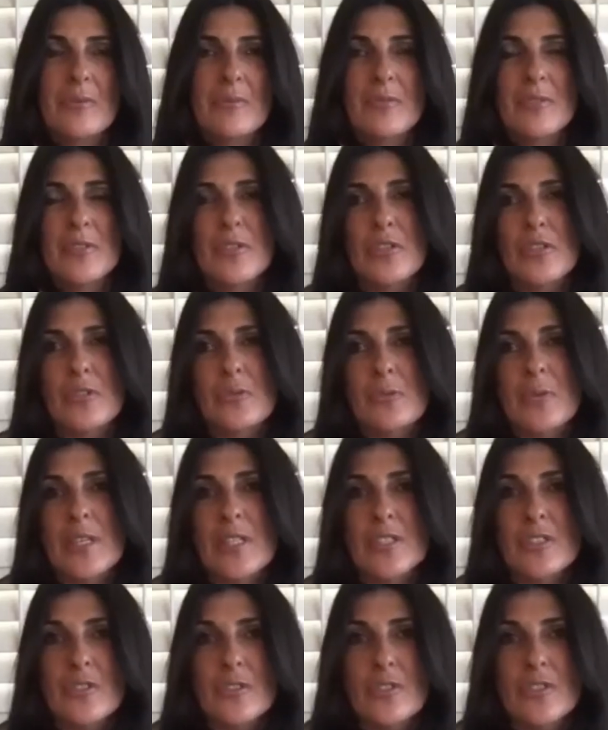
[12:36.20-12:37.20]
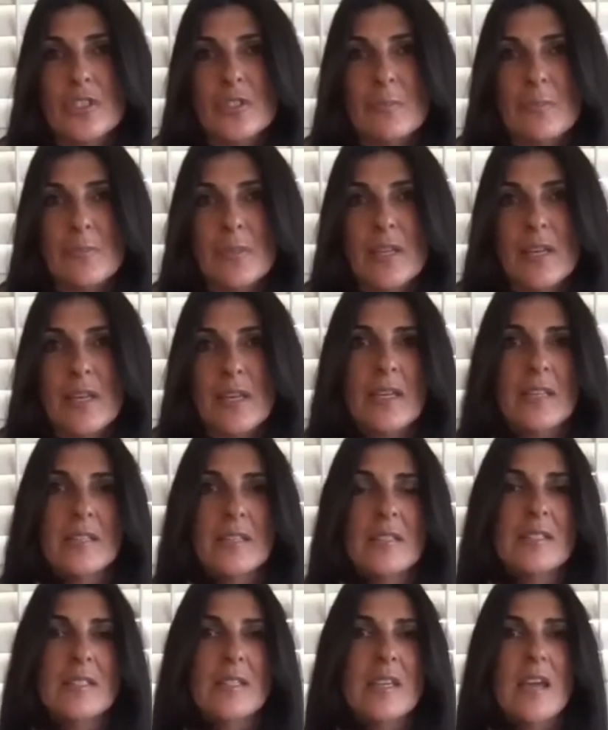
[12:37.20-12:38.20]
good research in
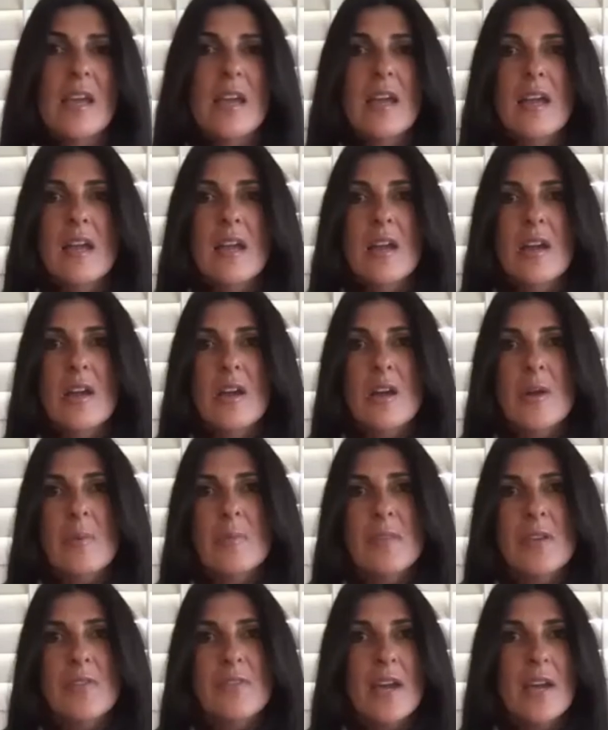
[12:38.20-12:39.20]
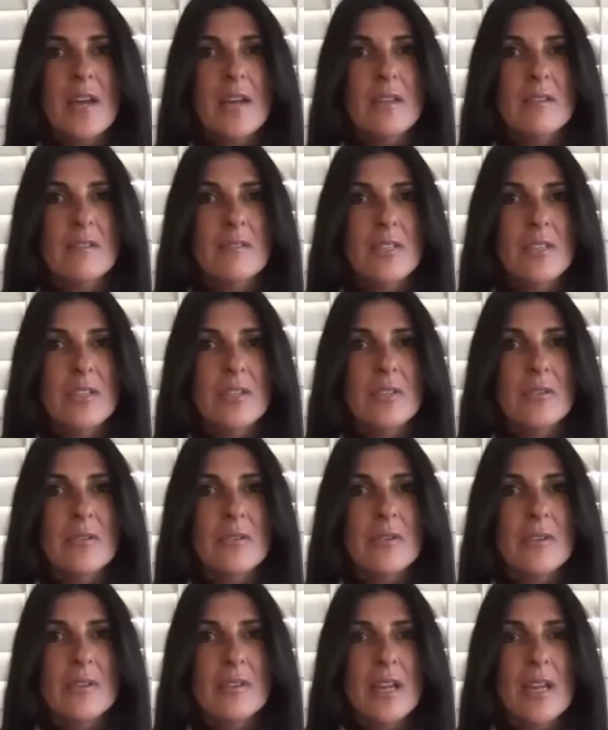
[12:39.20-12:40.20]
place. They've got,
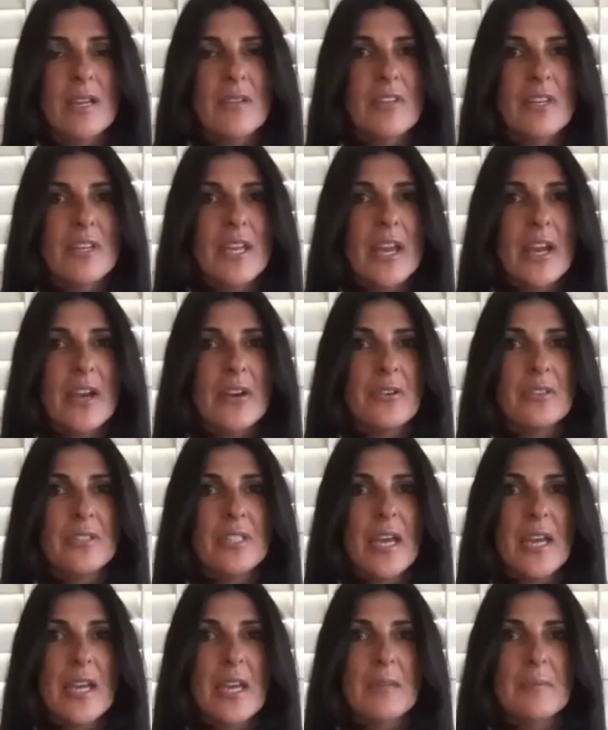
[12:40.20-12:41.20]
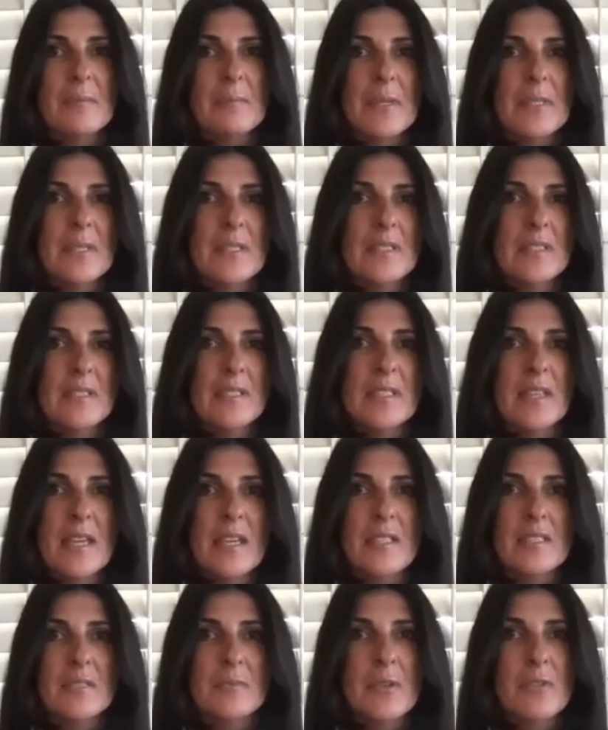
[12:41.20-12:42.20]
kind of an airtight business
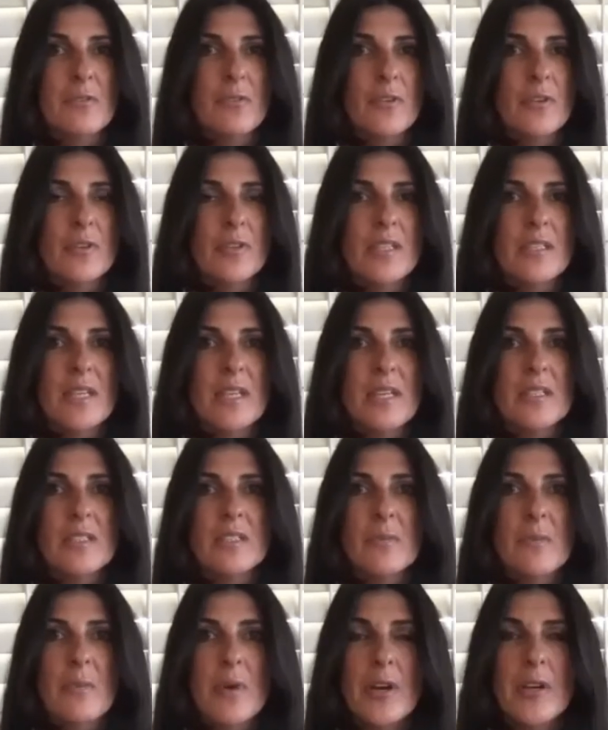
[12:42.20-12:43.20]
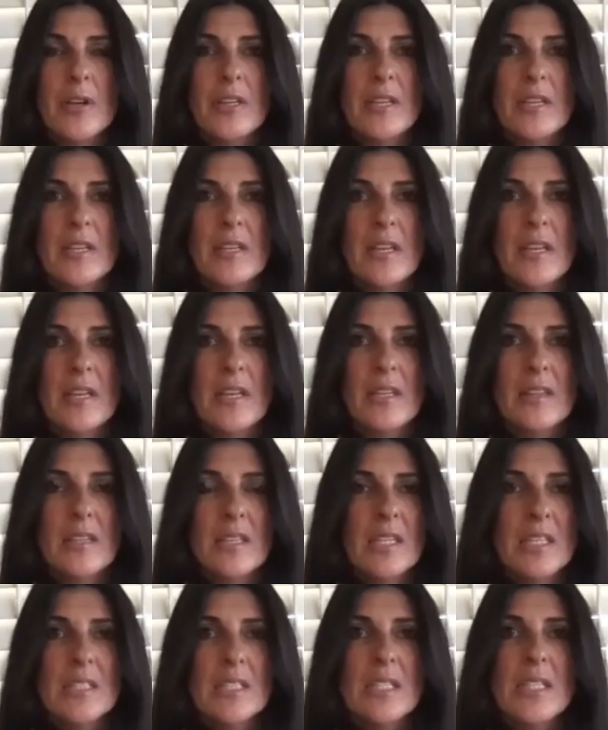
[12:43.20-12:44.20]
case before they take it to market. And I
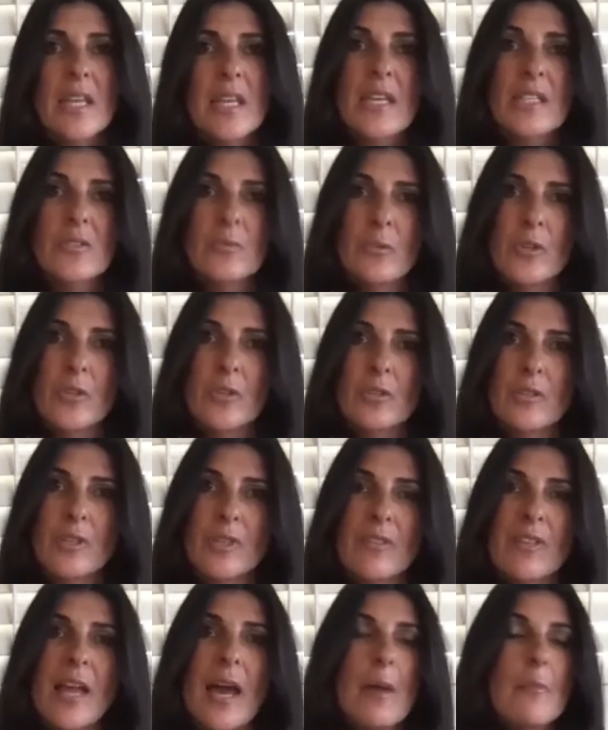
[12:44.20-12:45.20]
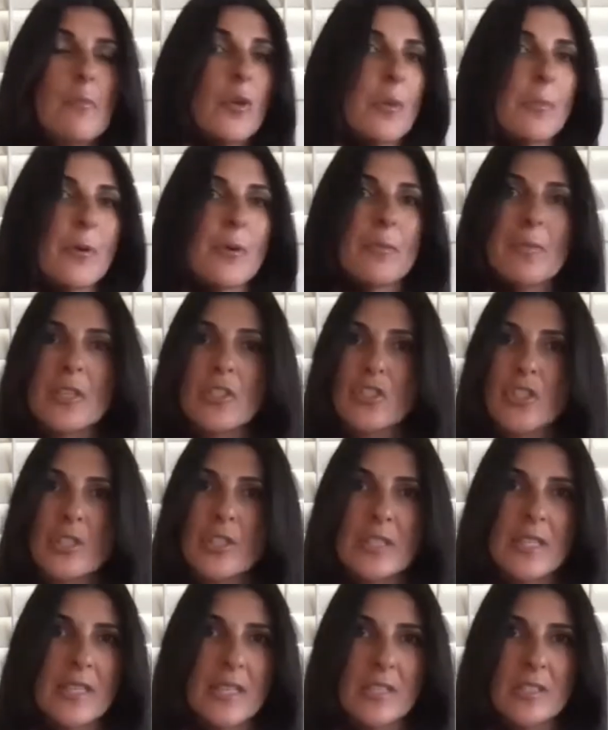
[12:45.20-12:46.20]
think in today's world, you have a lot more permission
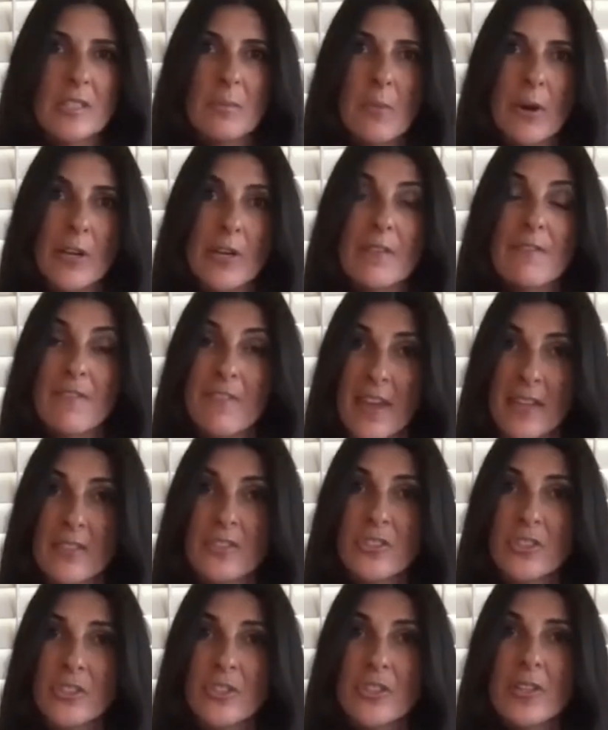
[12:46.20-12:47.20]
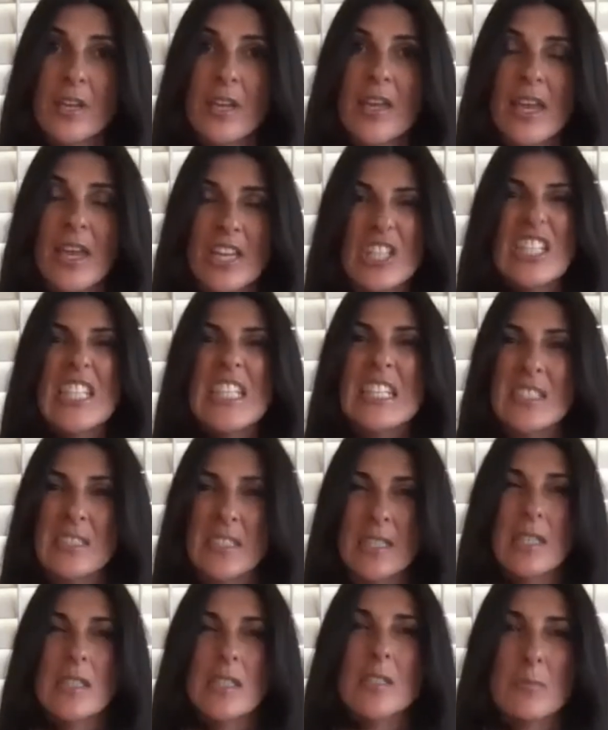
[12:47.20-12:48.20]
to get to market faster, and you need
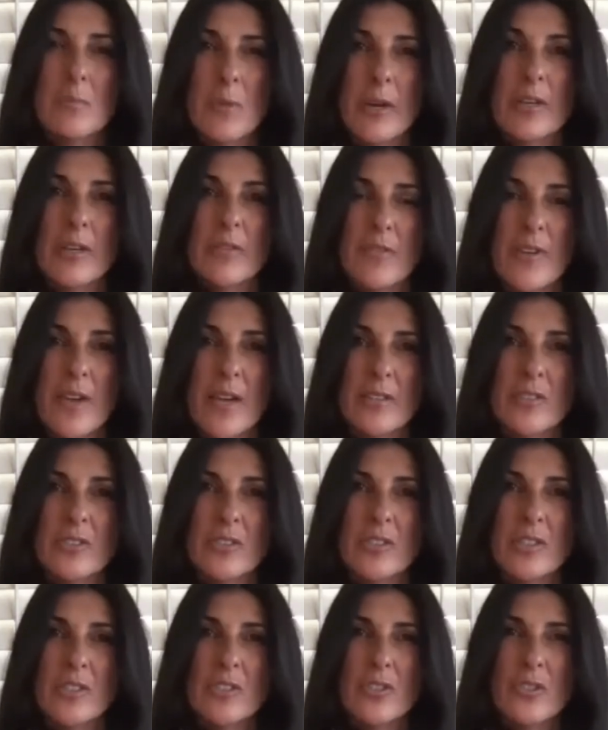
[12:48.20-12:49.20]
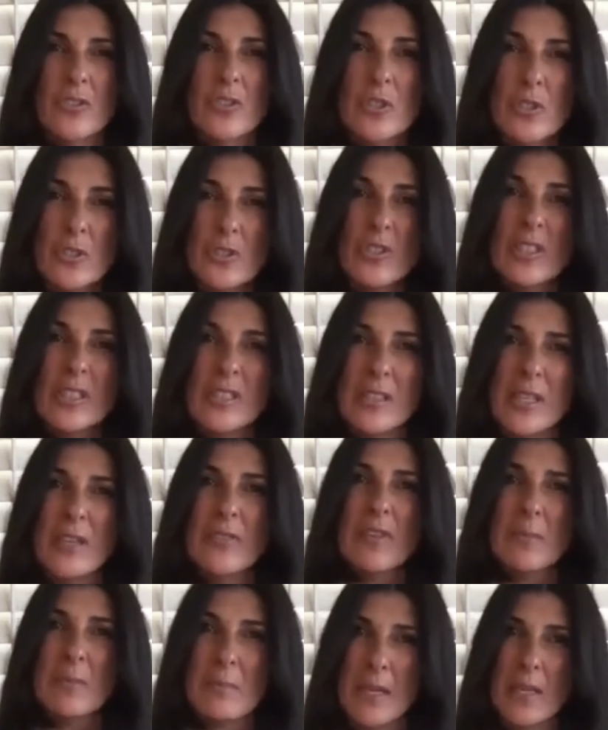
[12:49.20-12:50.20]
to get to market faster because you're usually
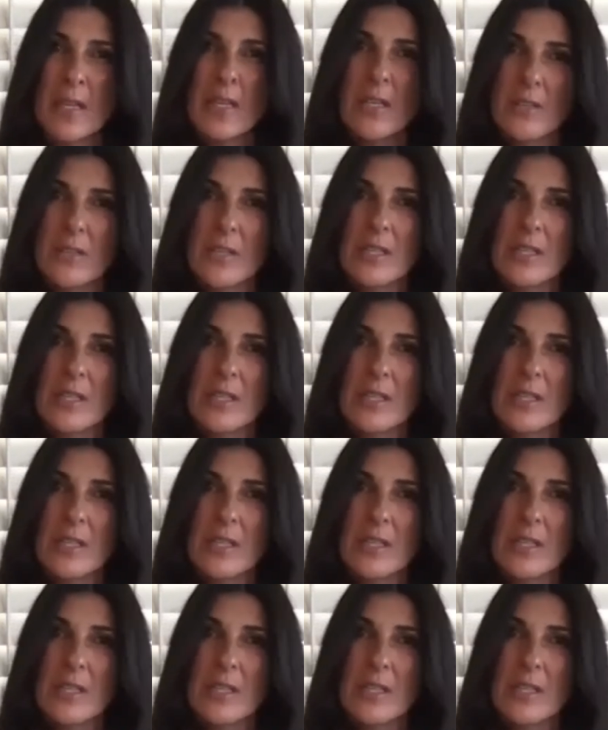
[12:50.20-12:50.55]
leaving money on the